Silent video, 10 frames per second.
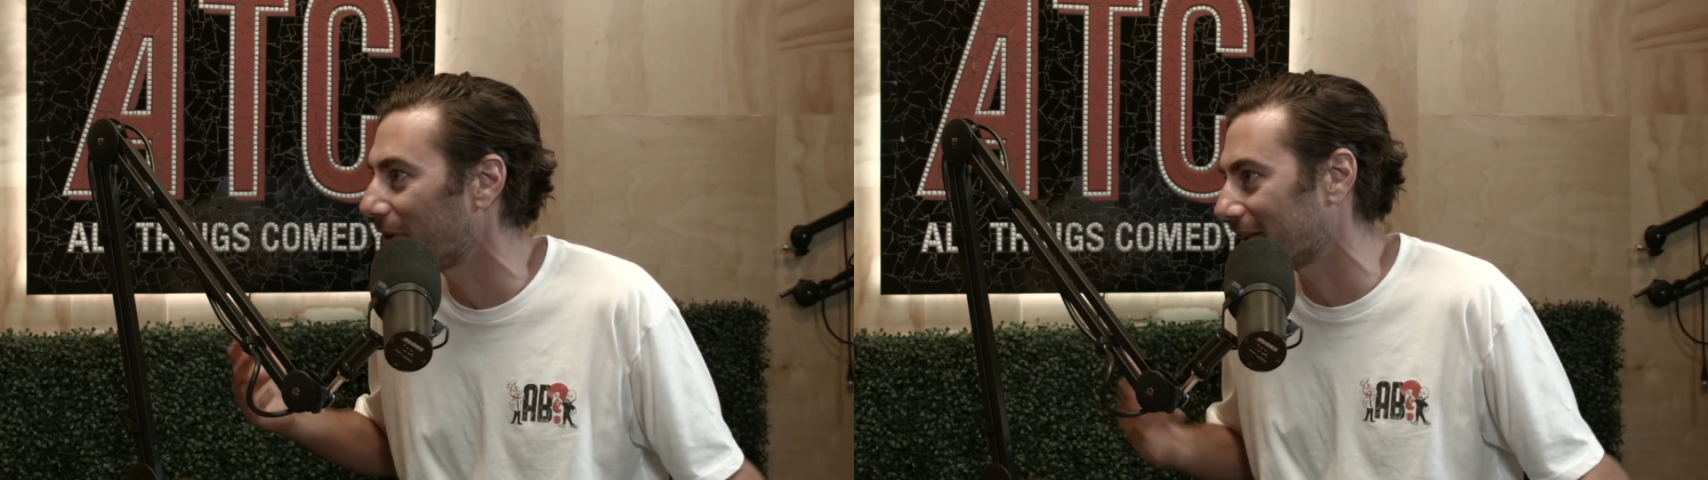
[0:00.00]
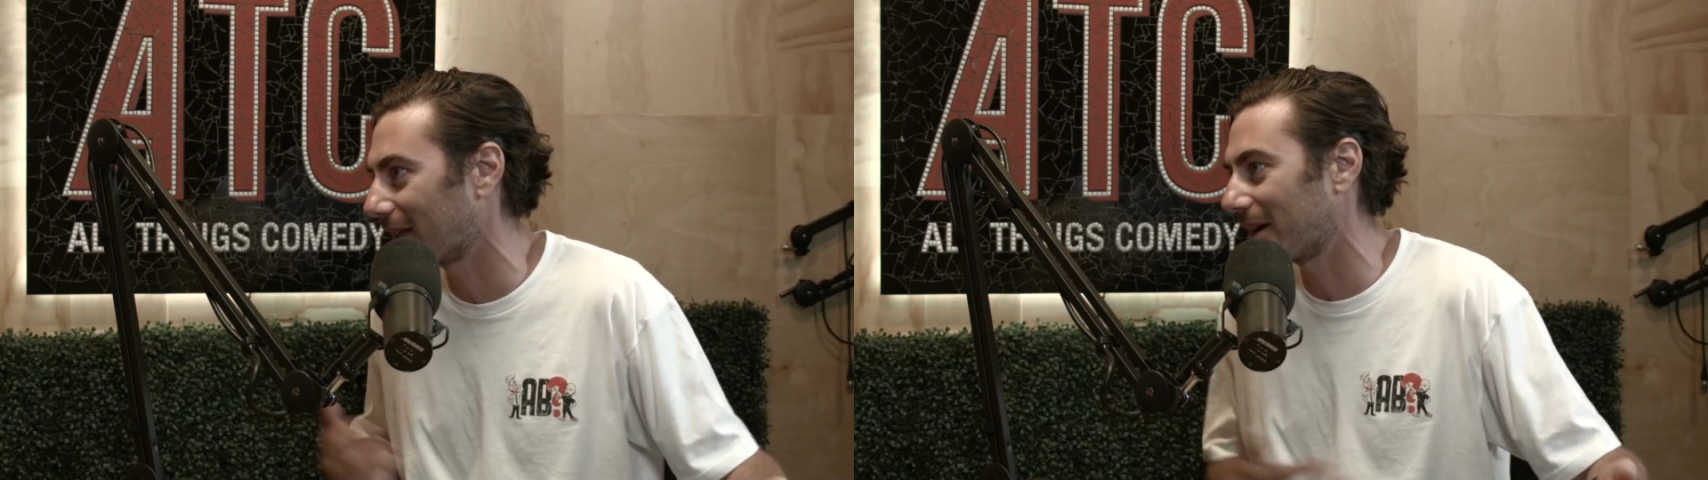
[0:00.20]

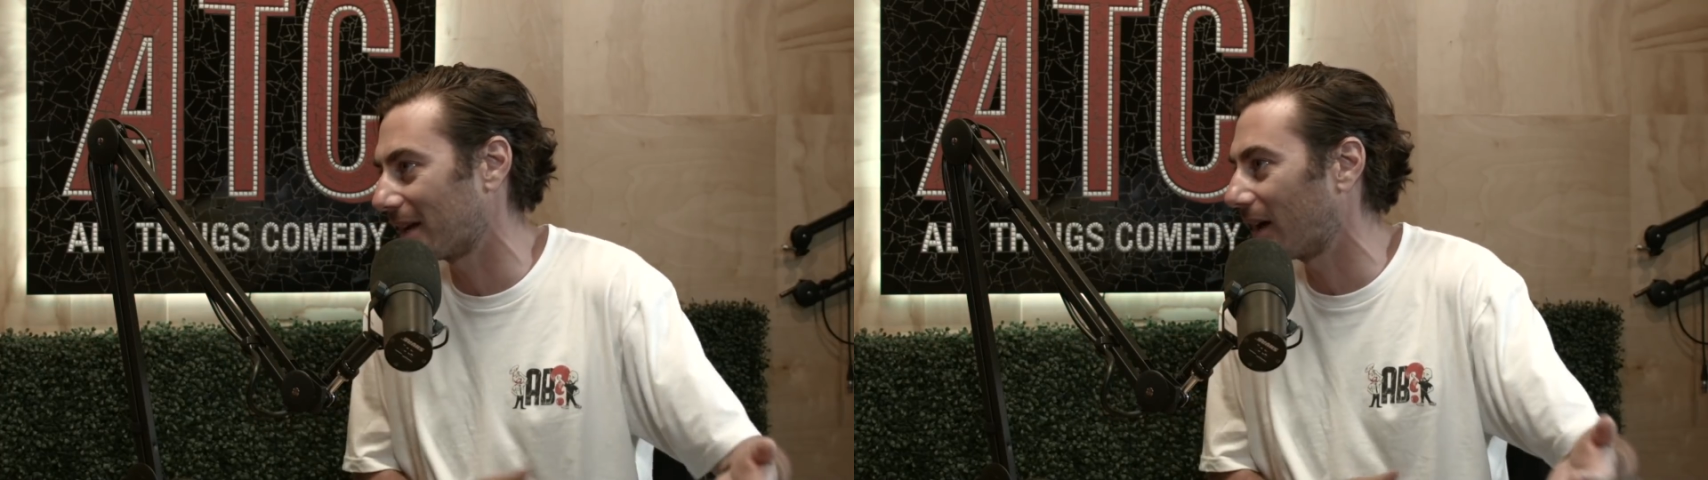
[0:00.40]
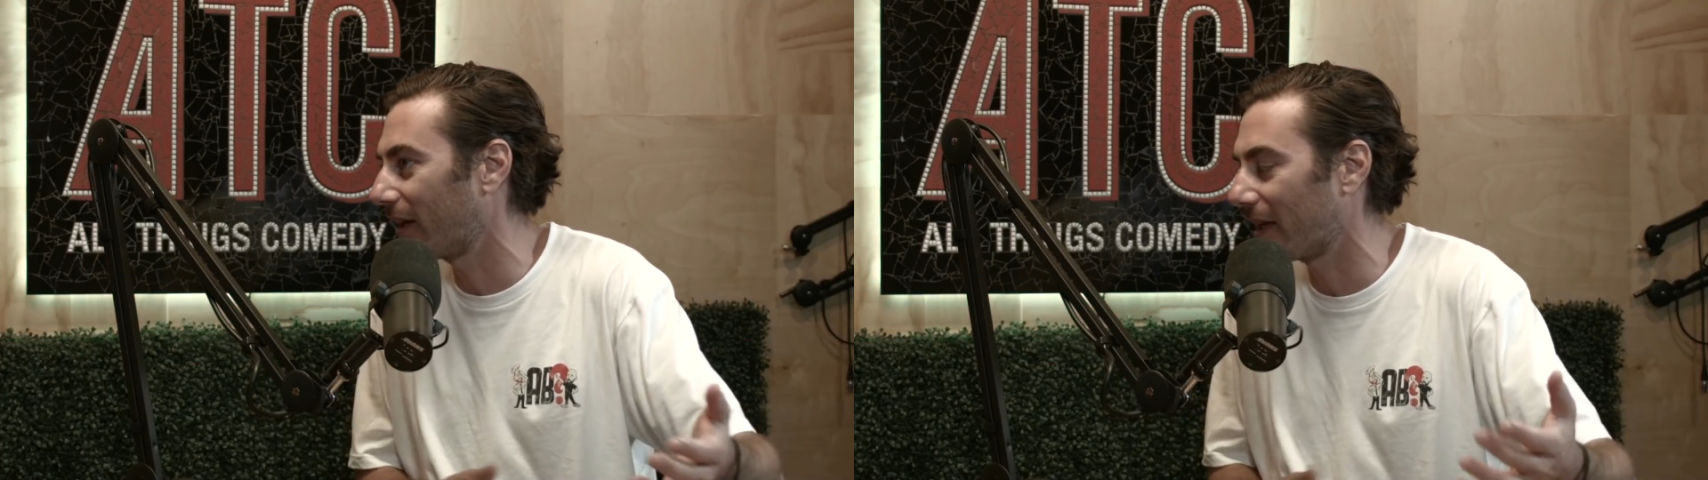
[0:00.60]
Like that in
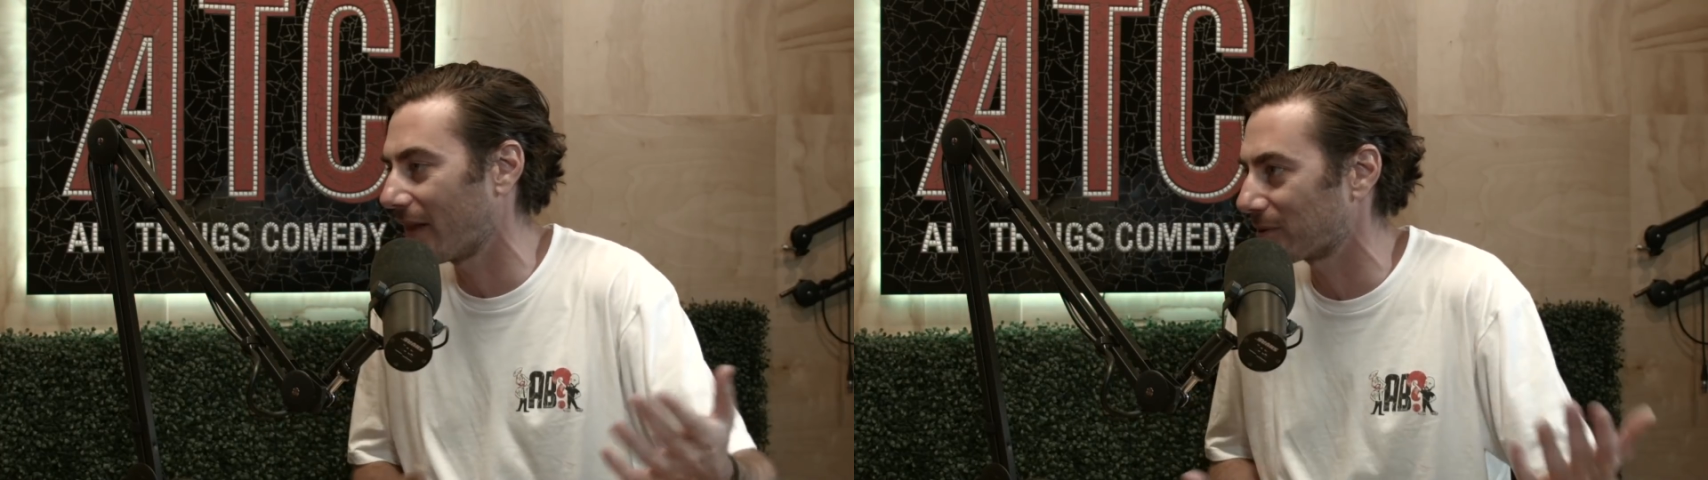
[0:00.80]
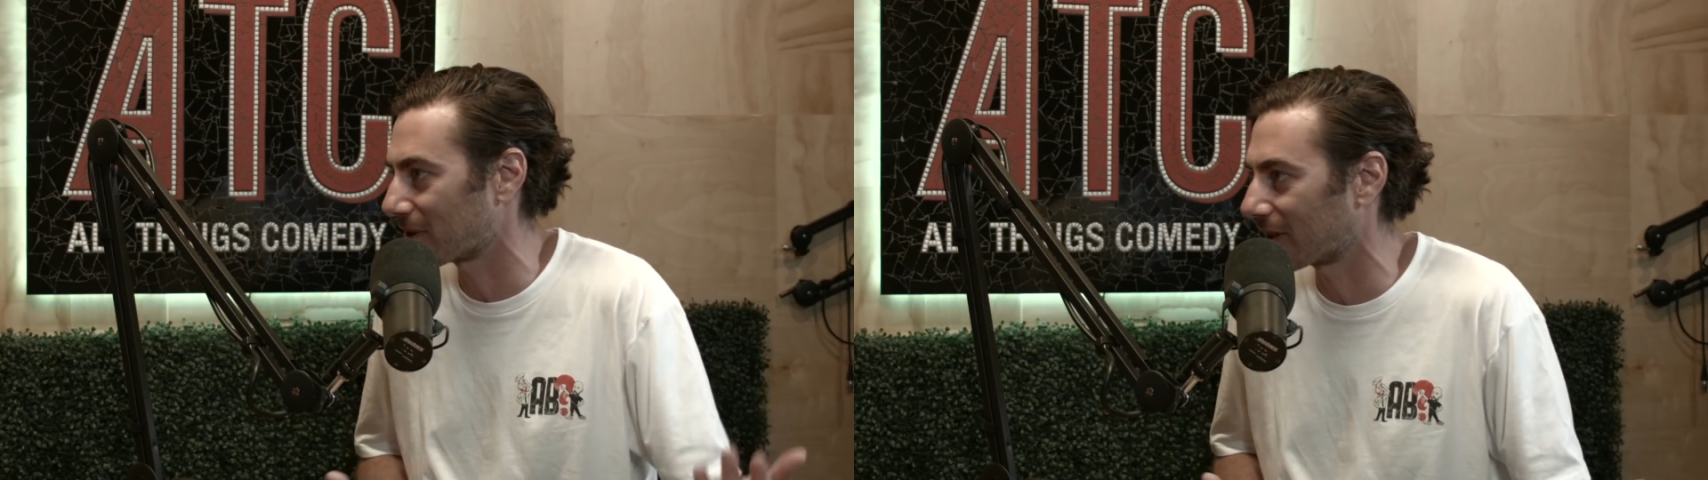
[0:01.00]
LA,
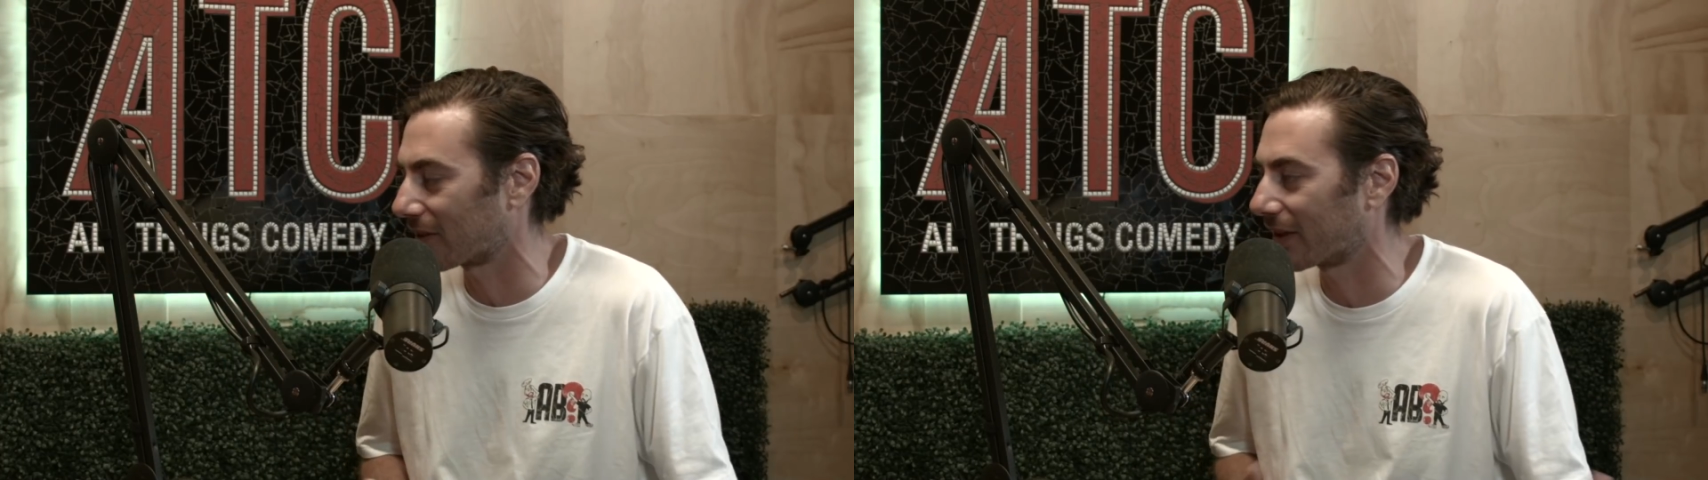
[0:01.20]
that was a thing.